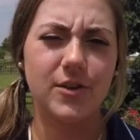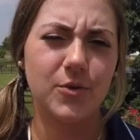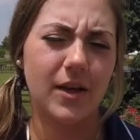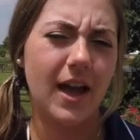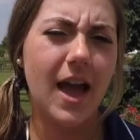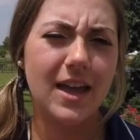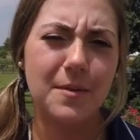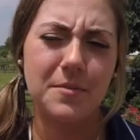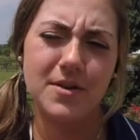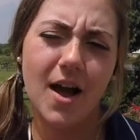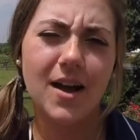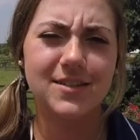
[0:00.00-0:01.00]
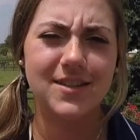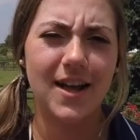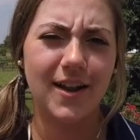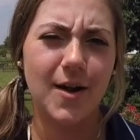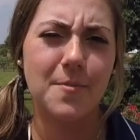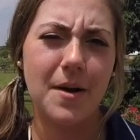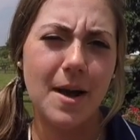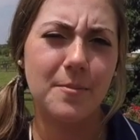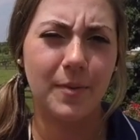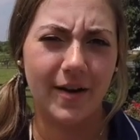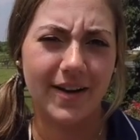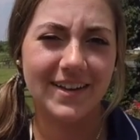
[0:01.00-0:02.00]
You were like, I am not sliding on my
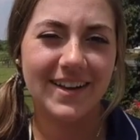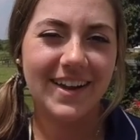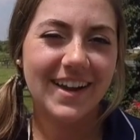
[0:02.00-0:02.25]
butt.